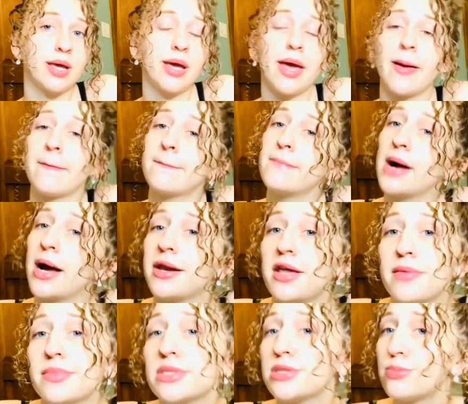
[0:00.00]
and my name is
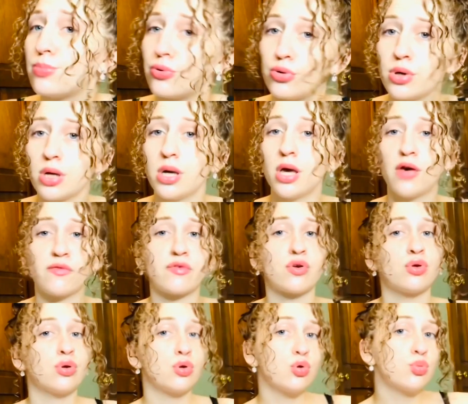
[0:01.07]
Bree. If you're
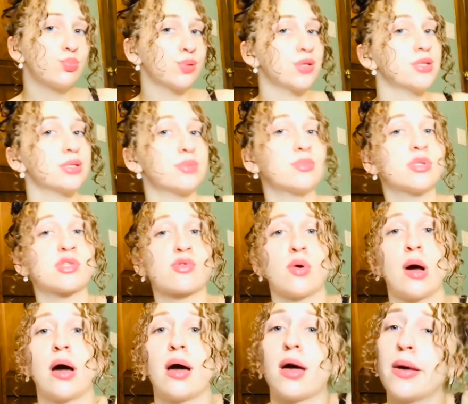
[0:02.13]
new, please
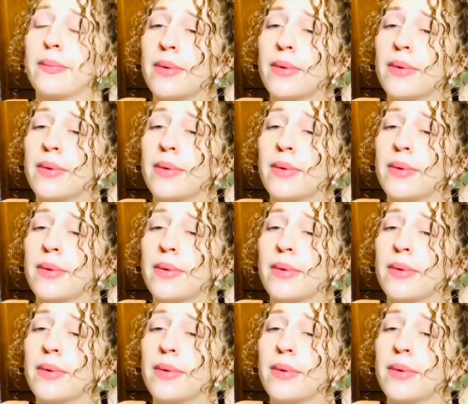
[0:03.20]
subscribe.